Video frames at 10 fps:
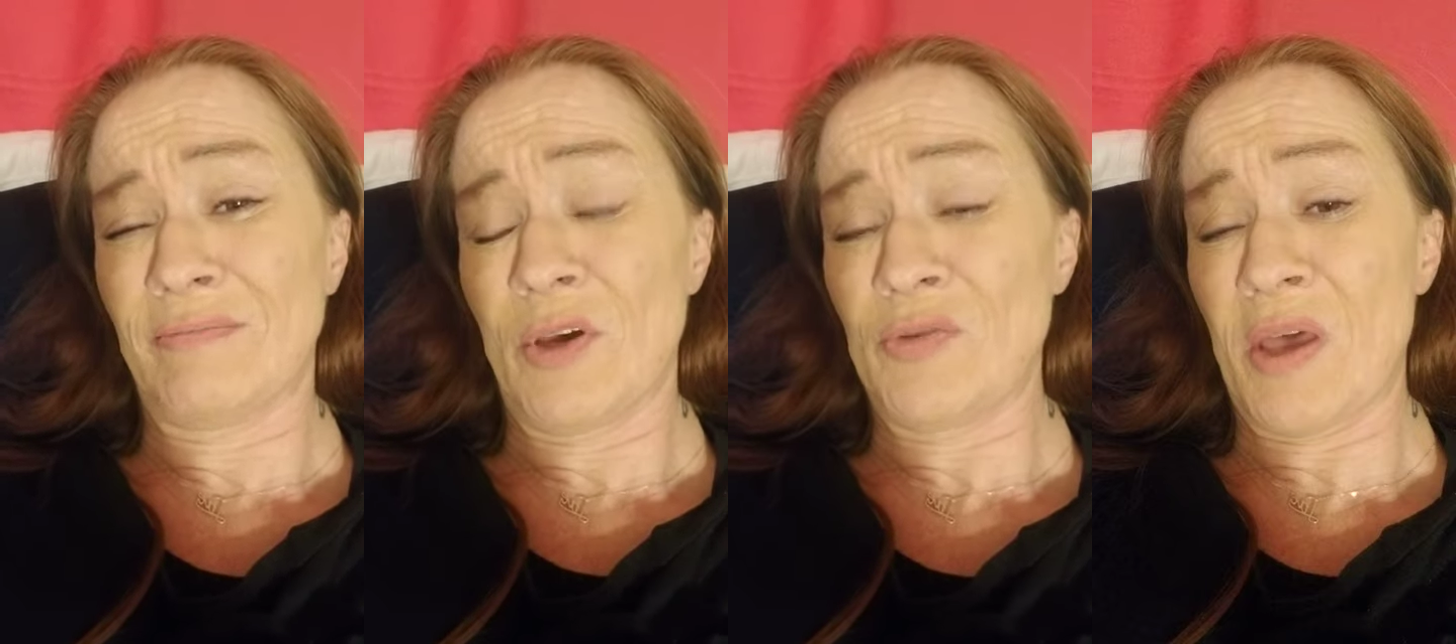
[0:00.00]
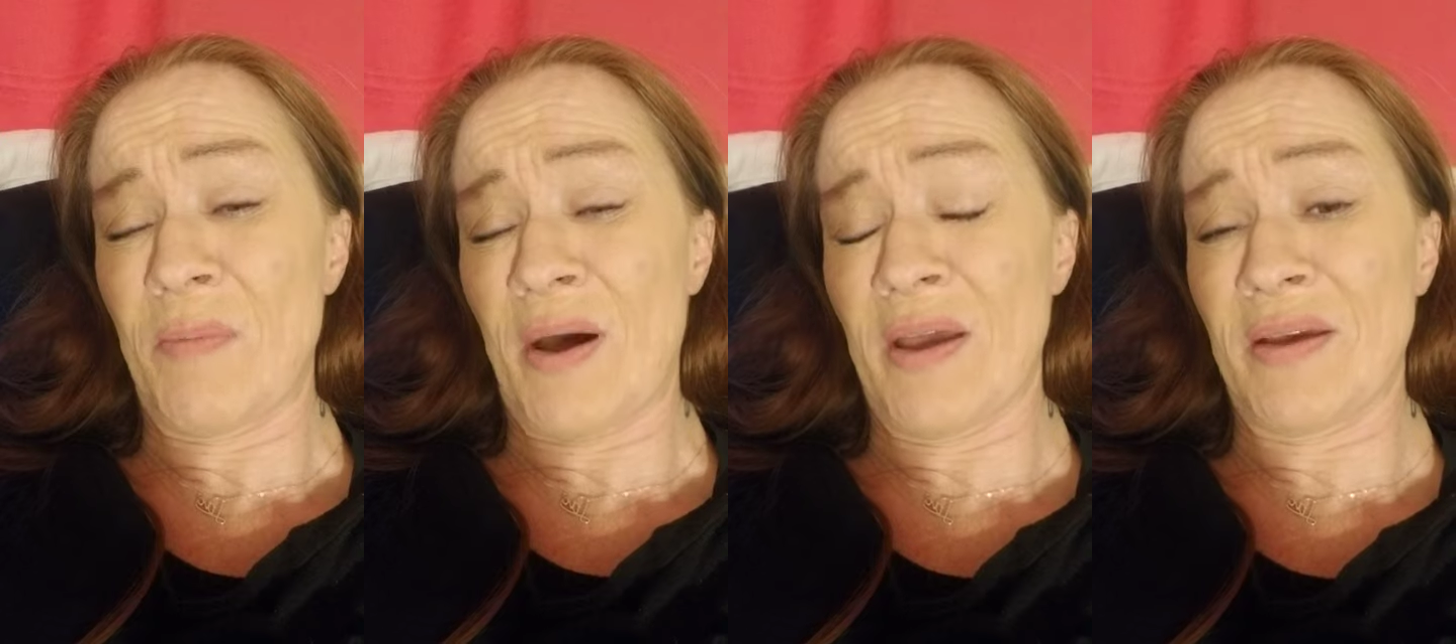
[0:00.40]
Jose
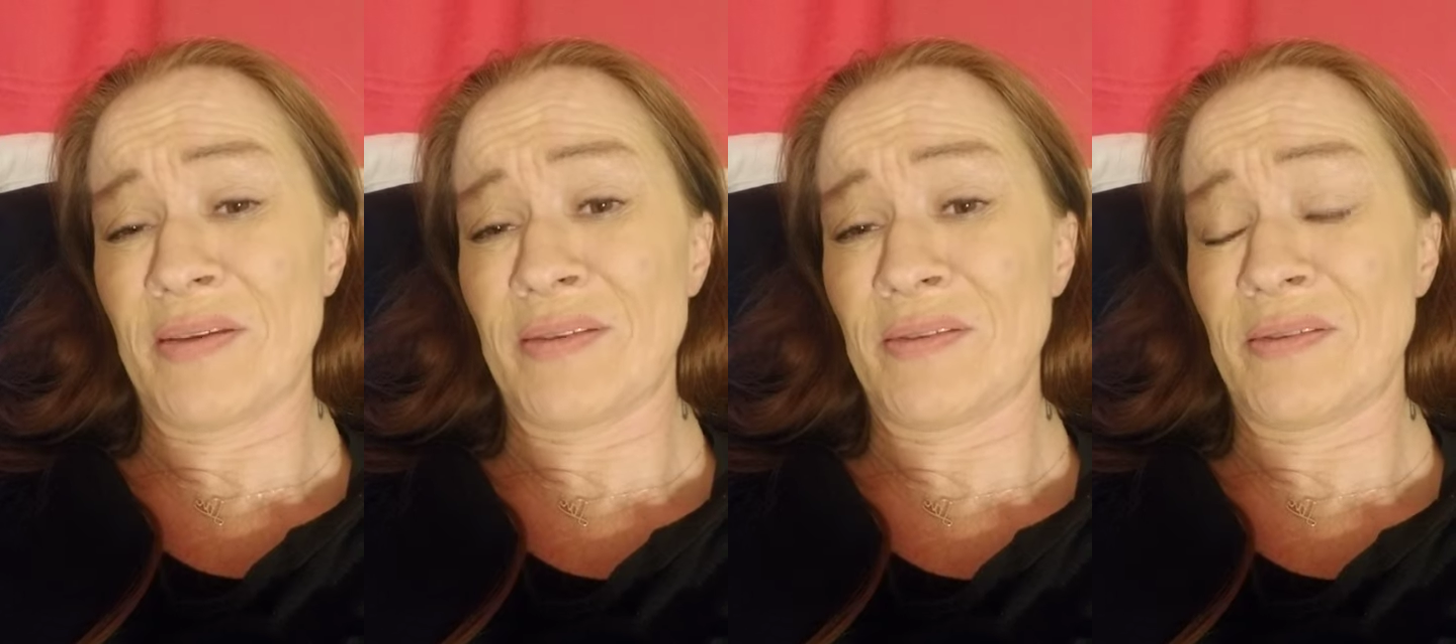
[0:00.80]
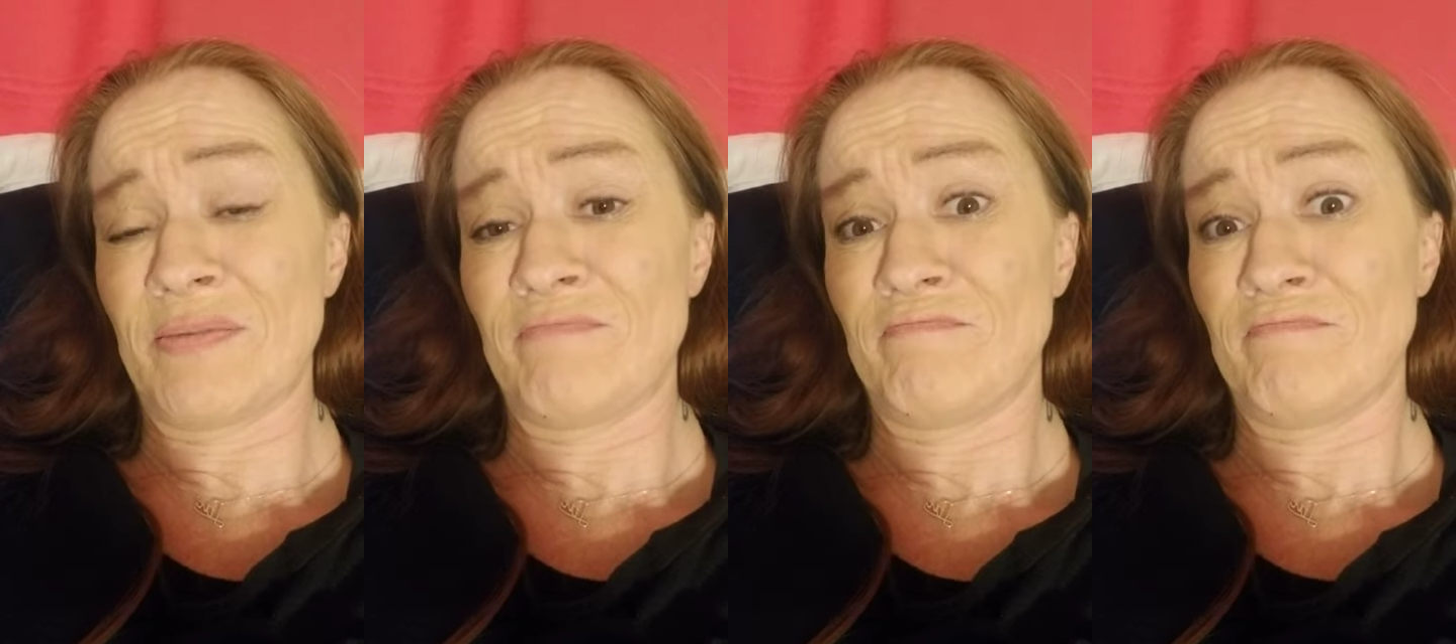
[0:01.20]
Baez is
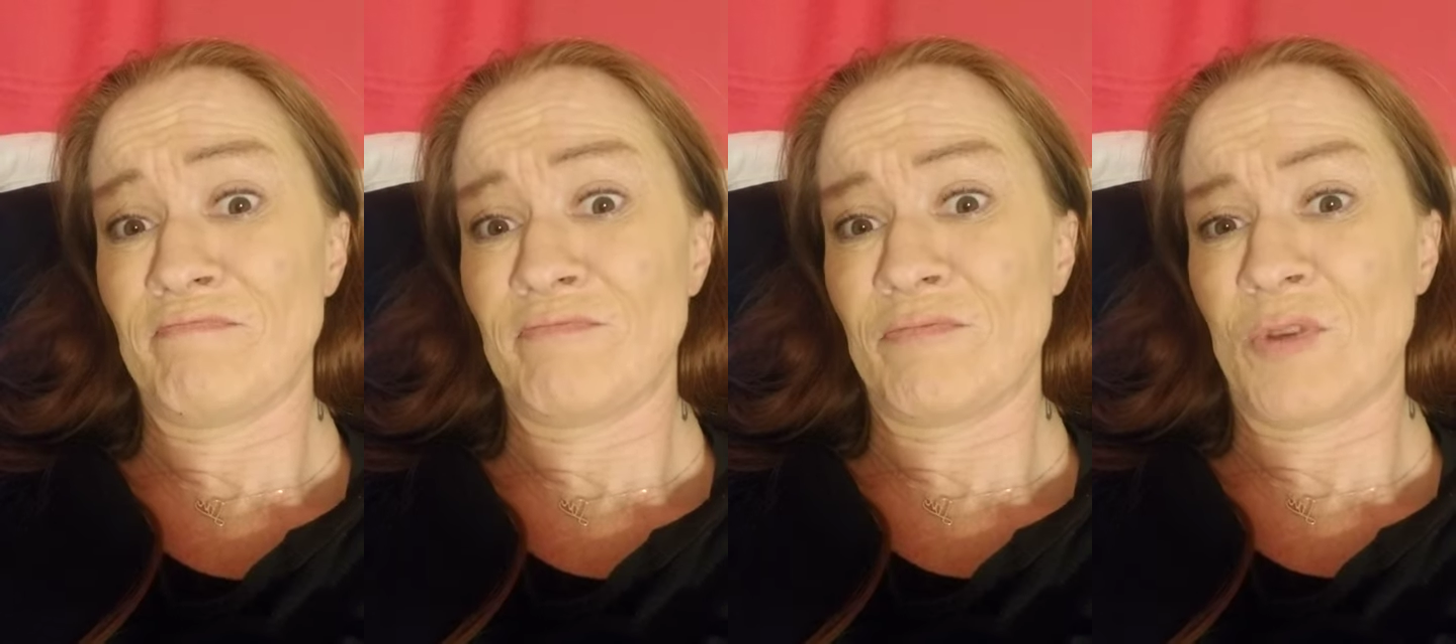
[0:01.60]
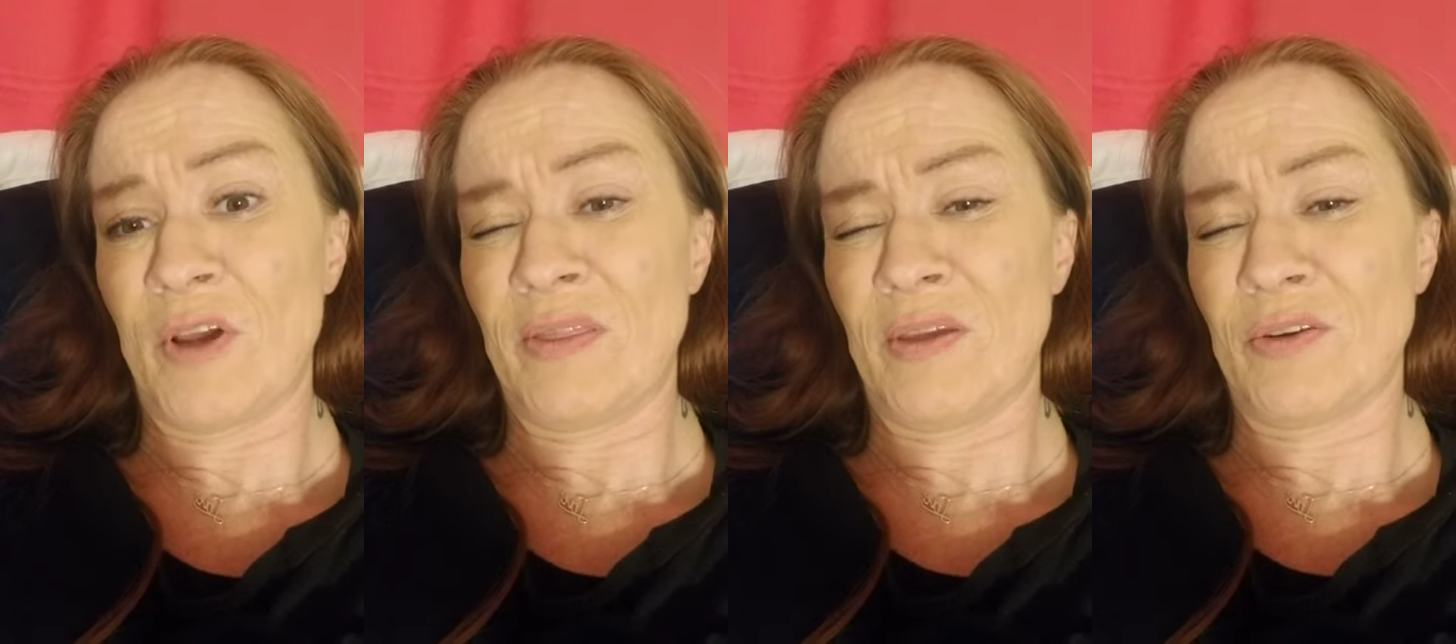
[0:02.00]

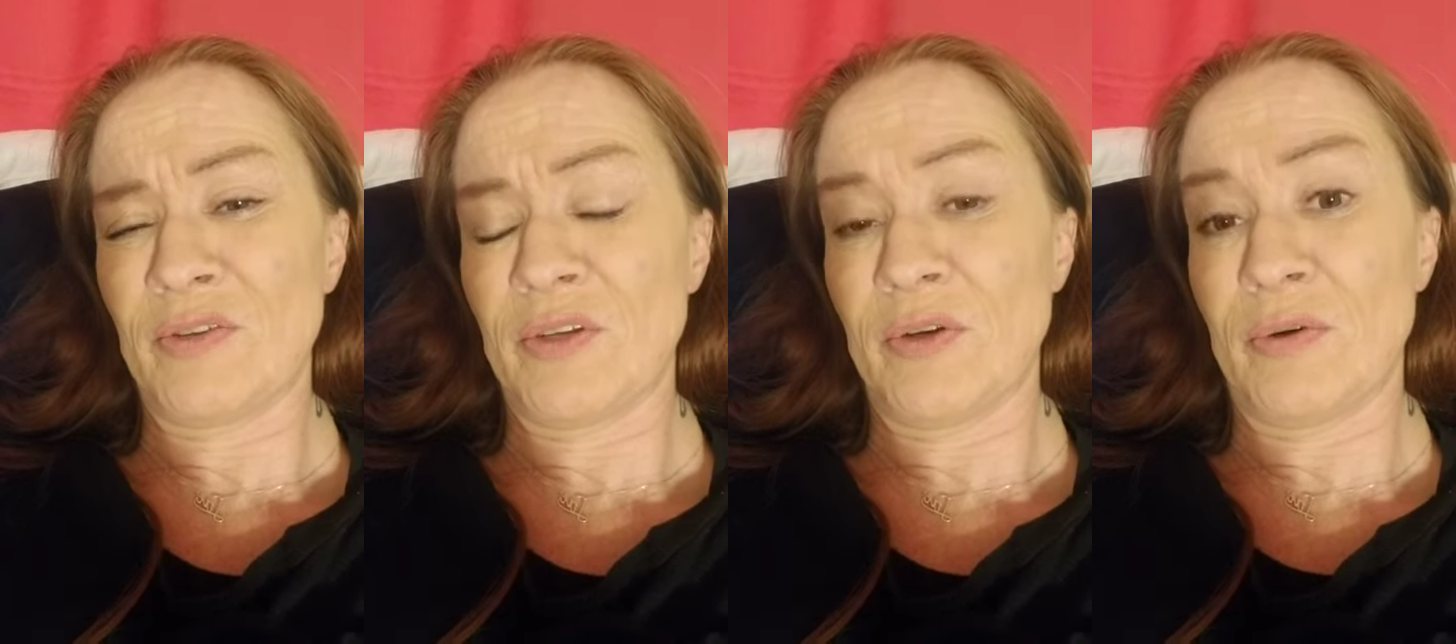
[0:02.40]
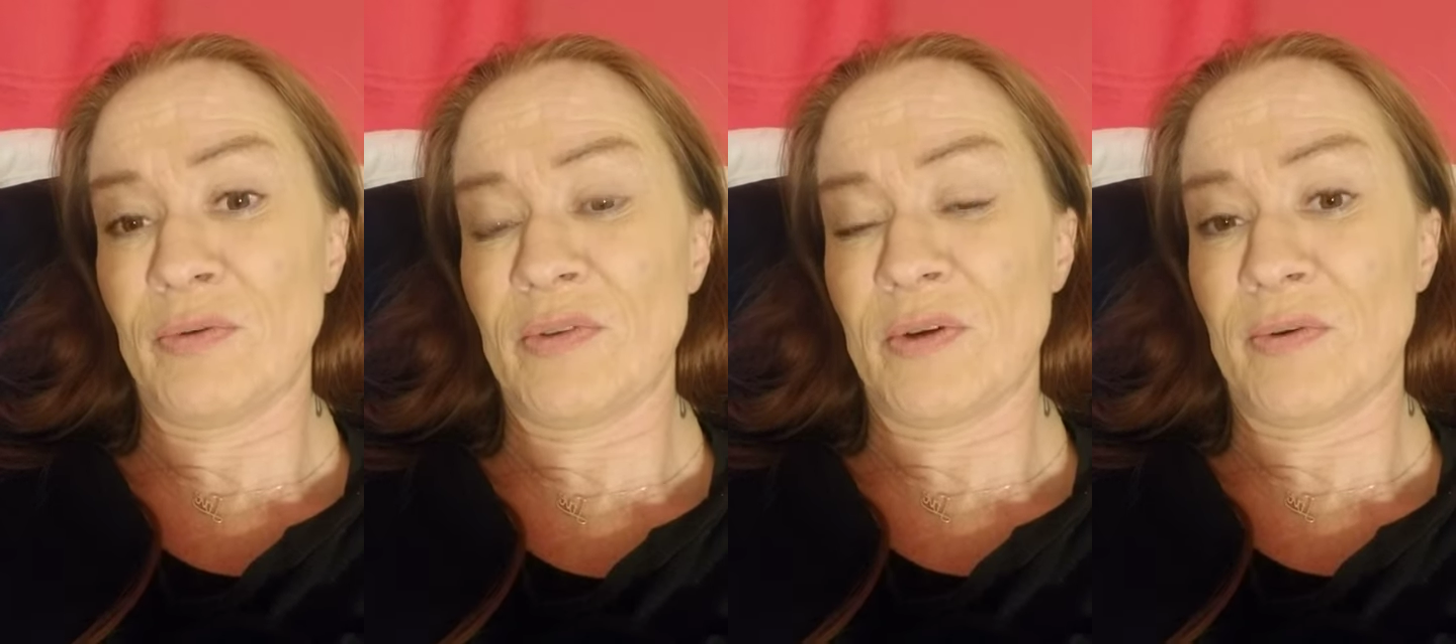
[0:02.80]
right there too.
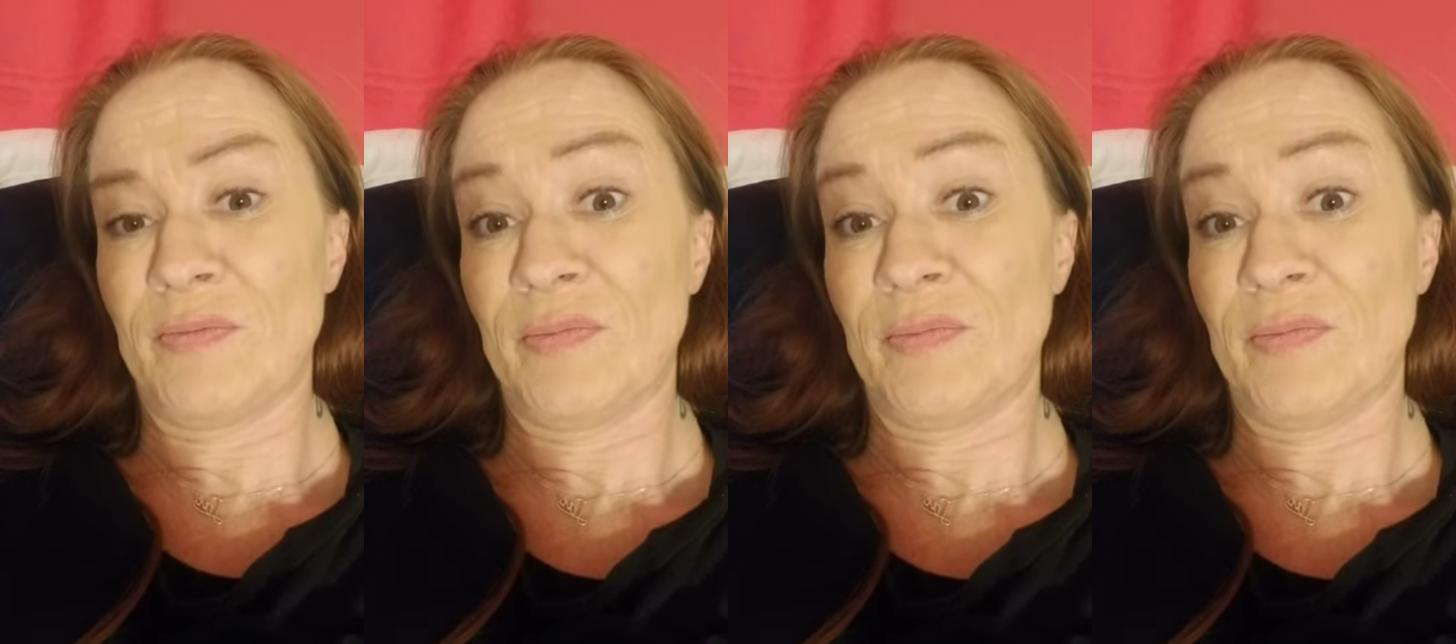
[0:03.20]
So,